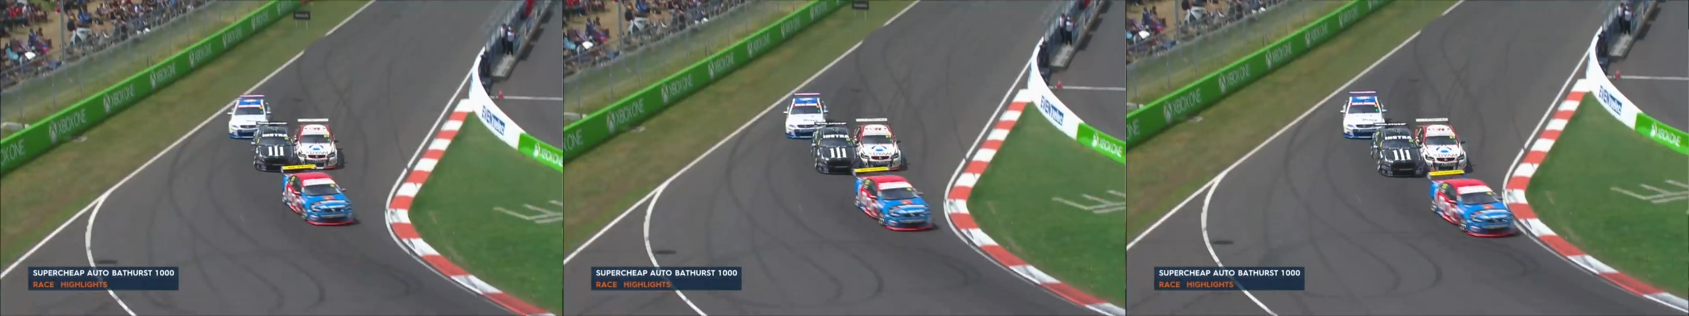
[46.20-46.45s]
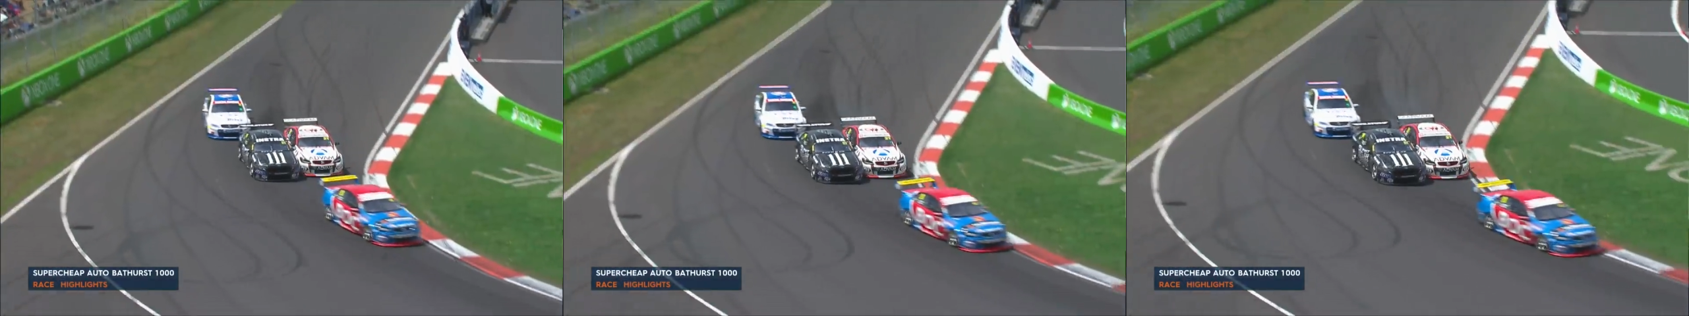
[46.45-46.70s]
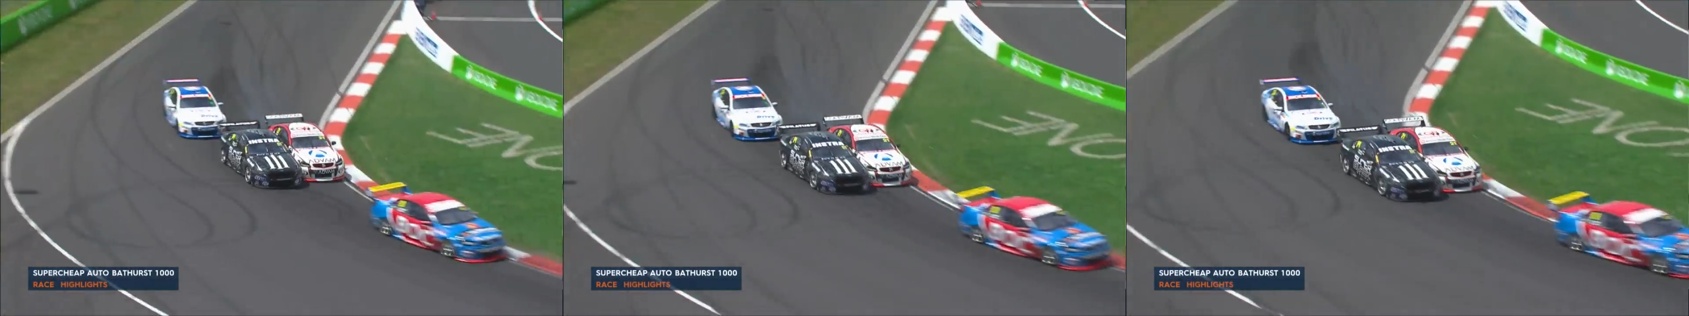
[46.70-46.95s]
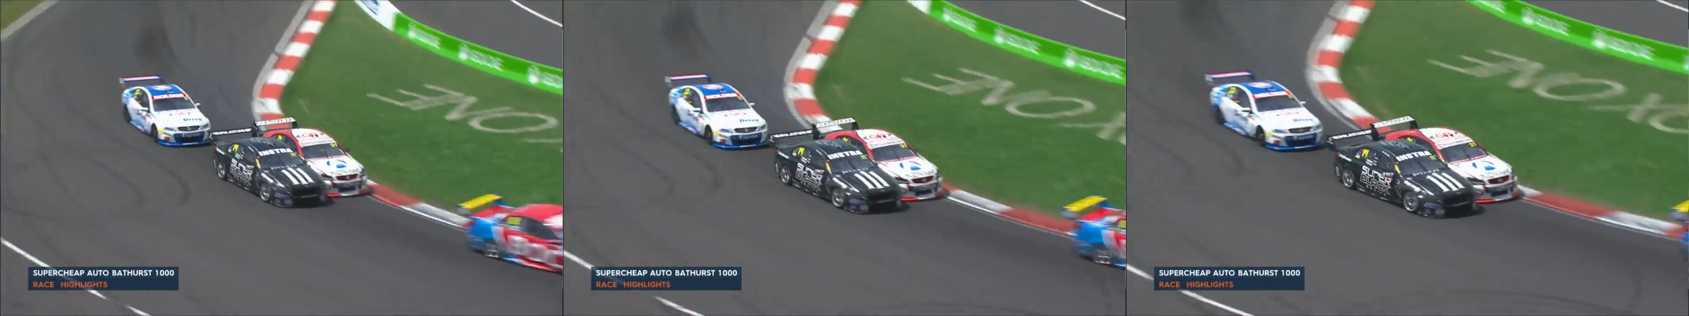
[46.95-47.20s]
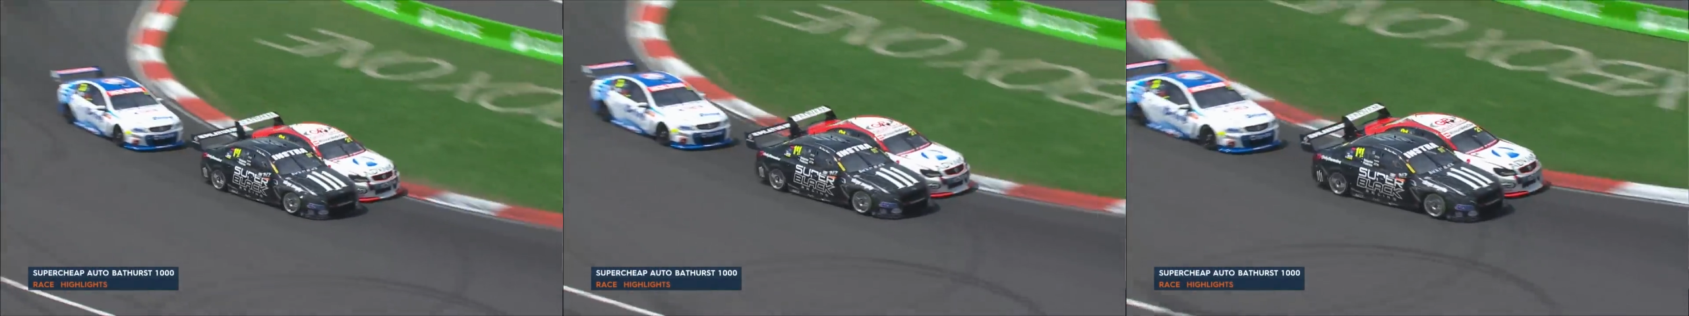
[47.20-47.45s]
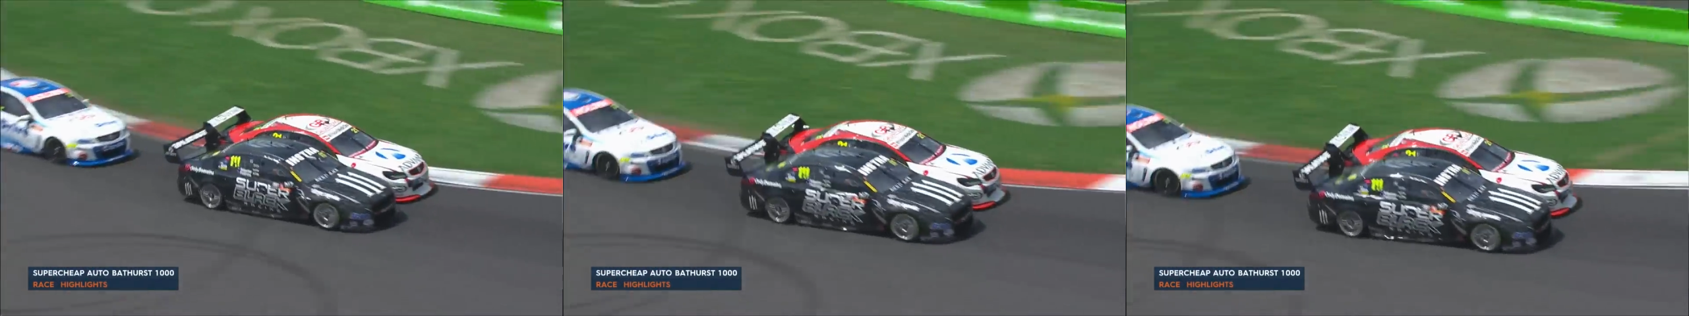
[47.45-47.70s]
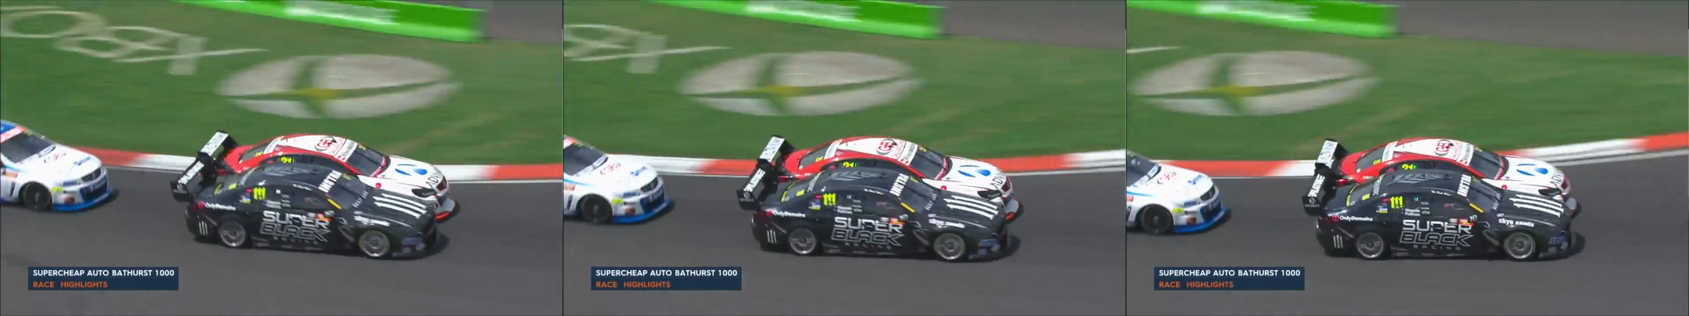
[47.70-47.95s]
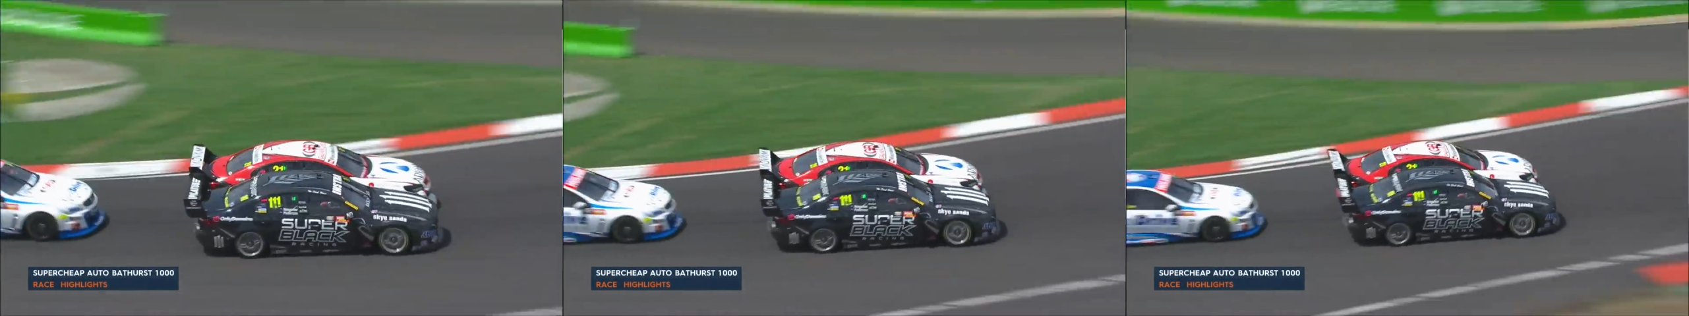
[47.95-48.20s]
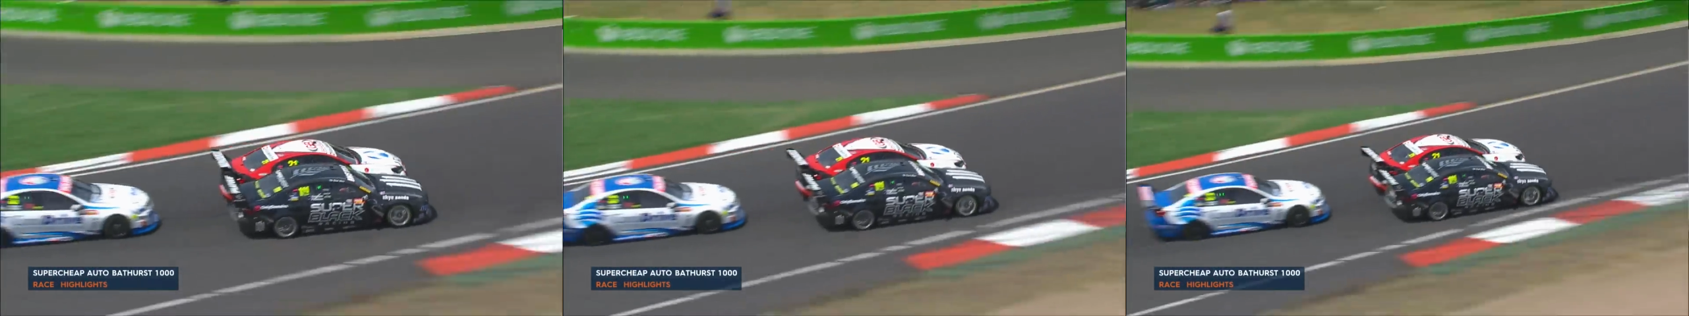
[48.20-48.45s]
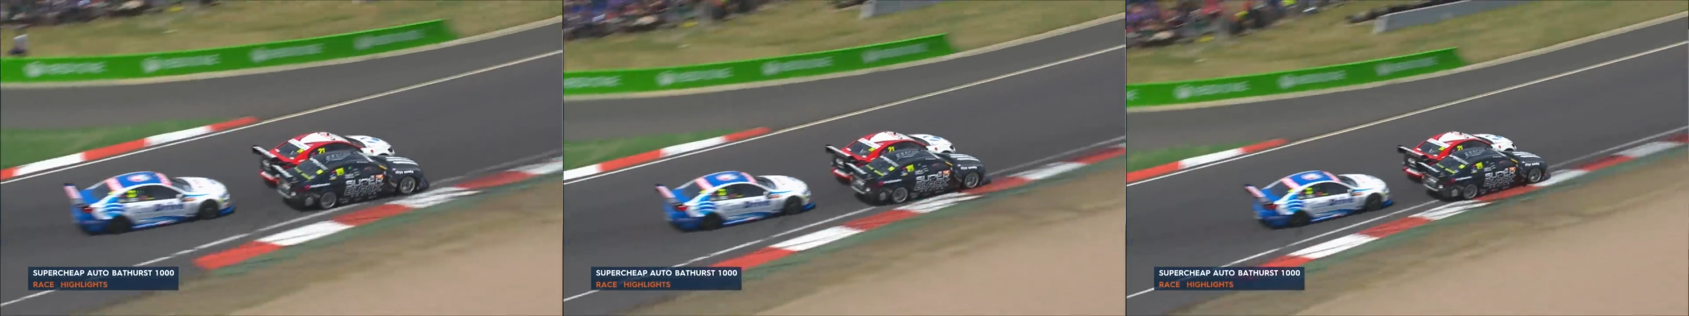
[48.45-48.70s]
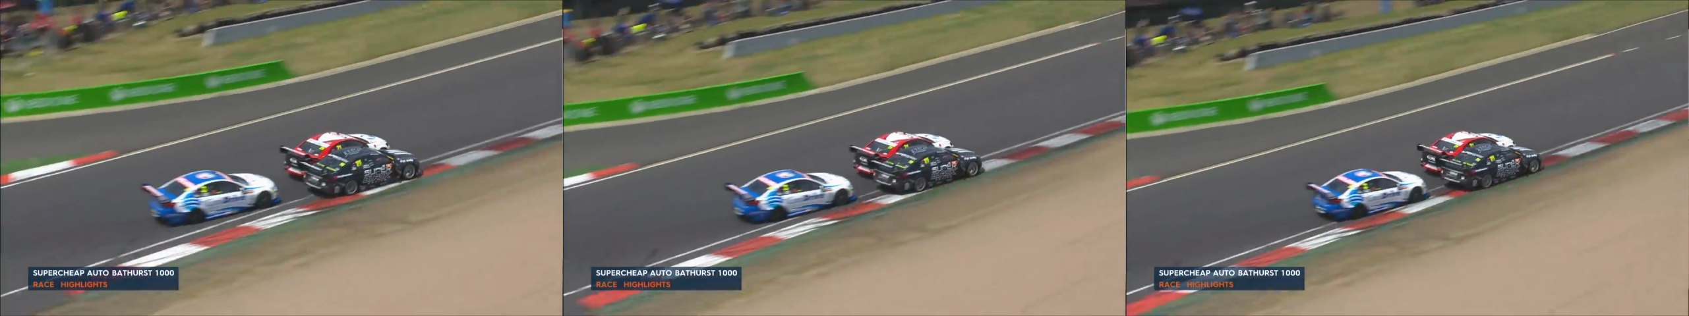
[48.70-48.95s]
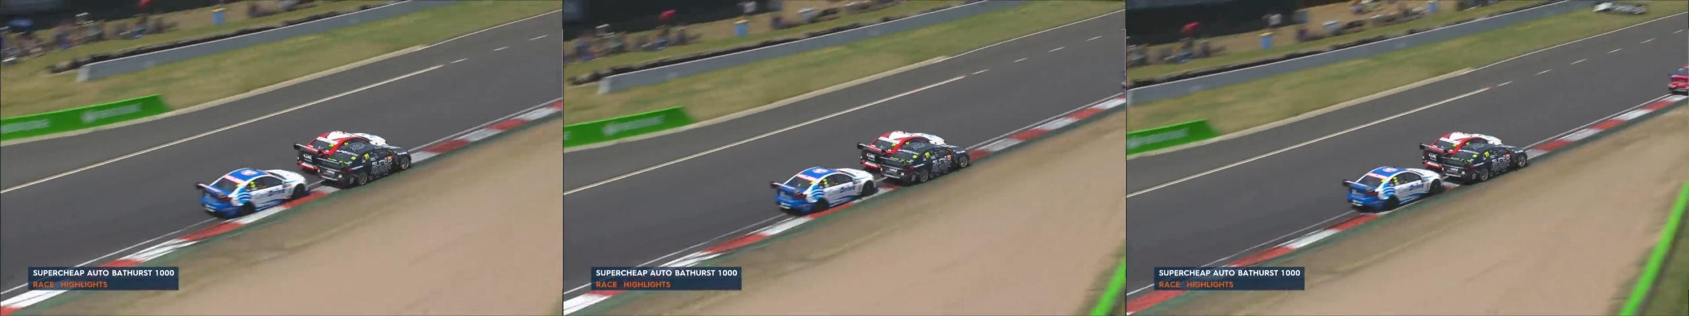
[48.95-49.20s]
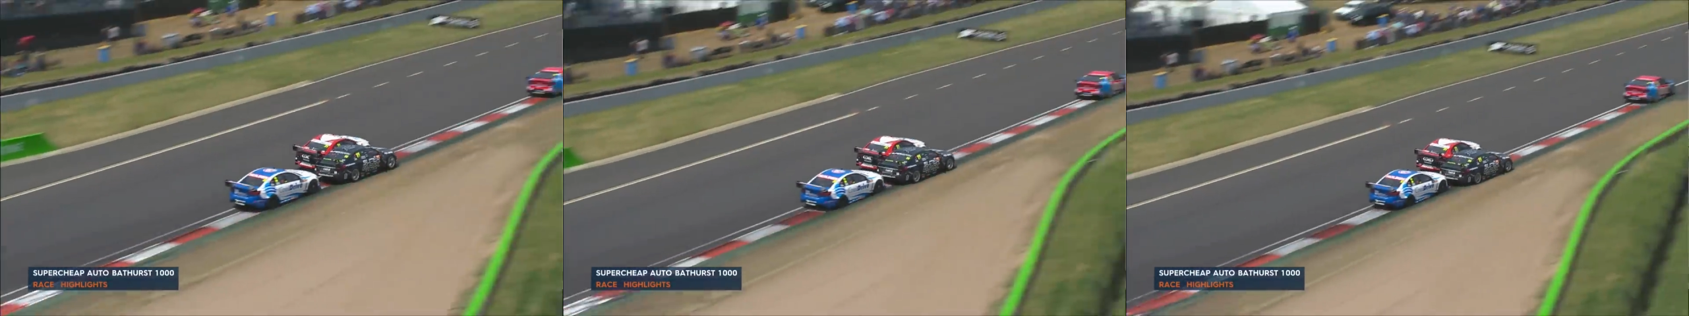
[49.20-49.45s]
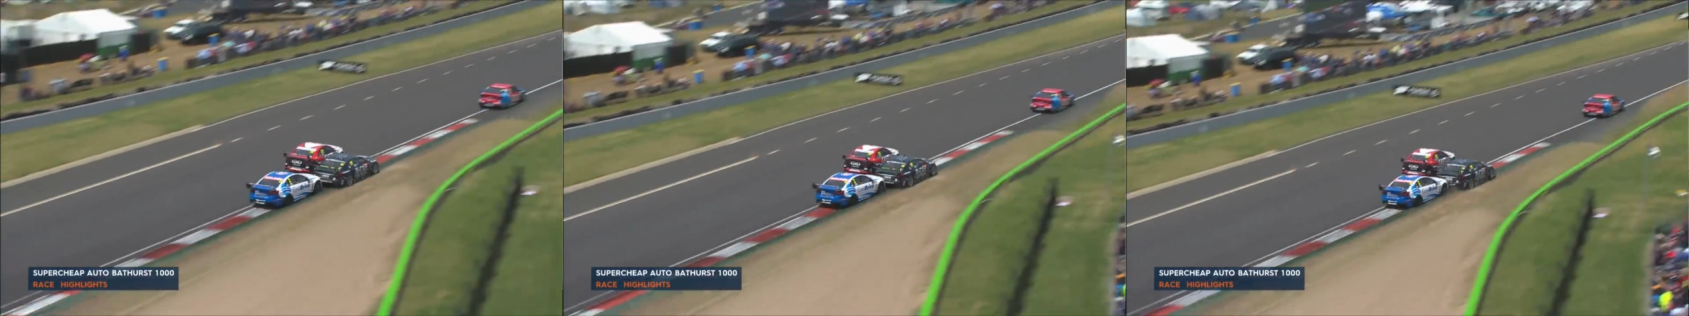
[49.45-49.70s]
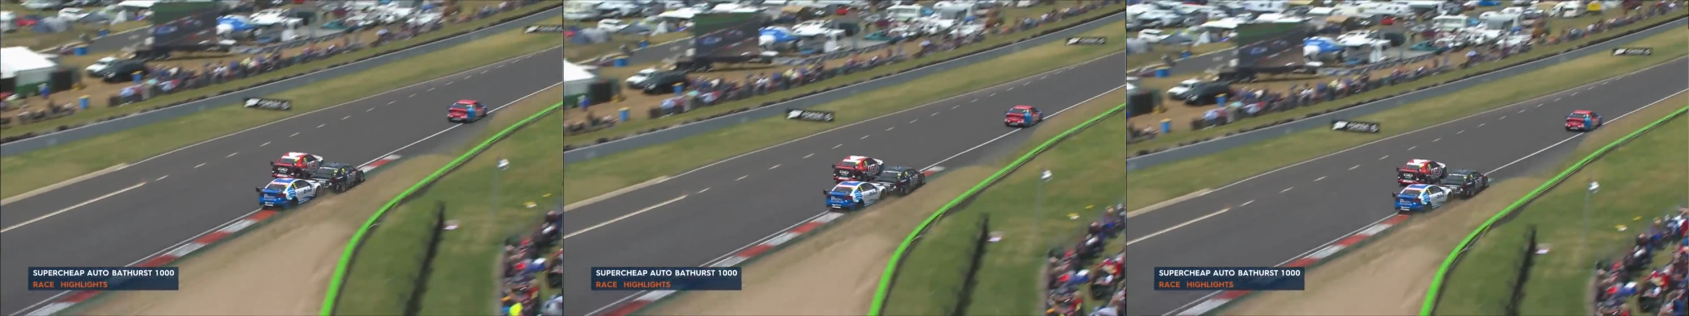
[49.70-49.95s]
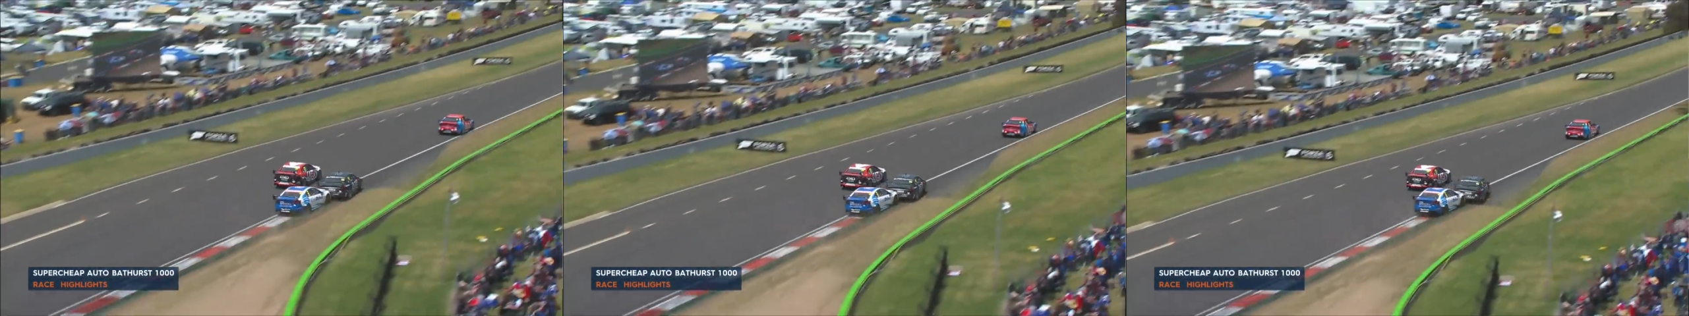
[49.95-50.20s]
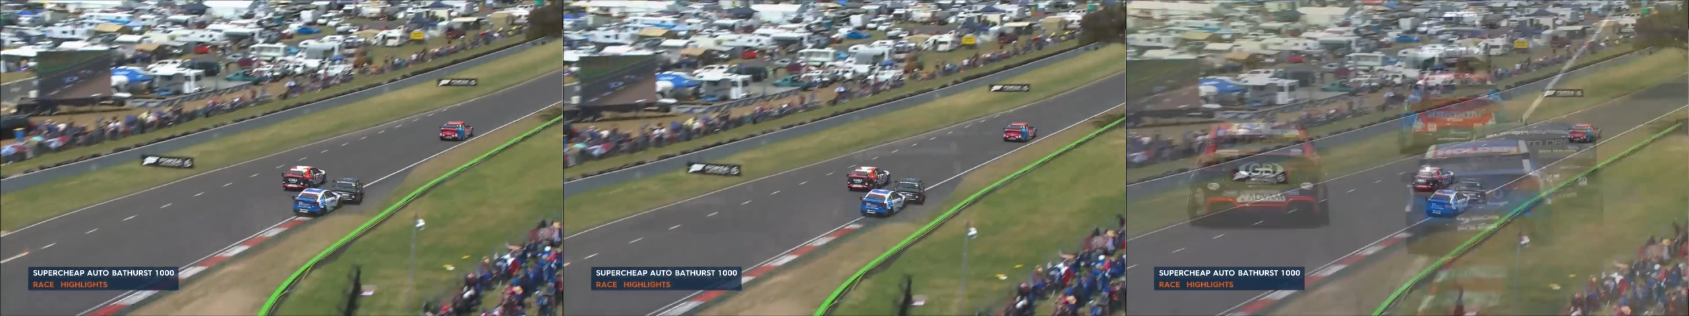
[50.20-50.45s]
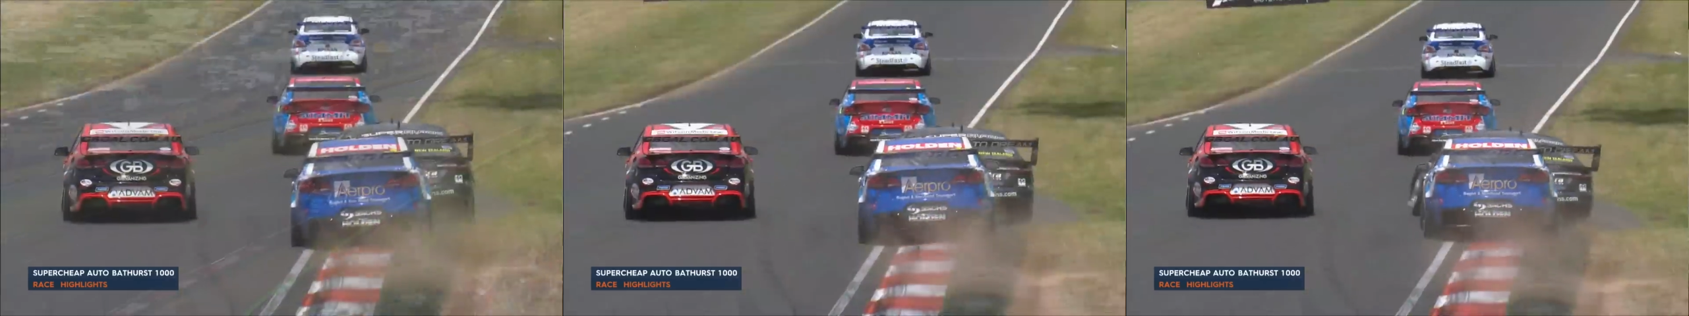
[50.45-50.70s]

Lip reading: [unreadable: no face in view]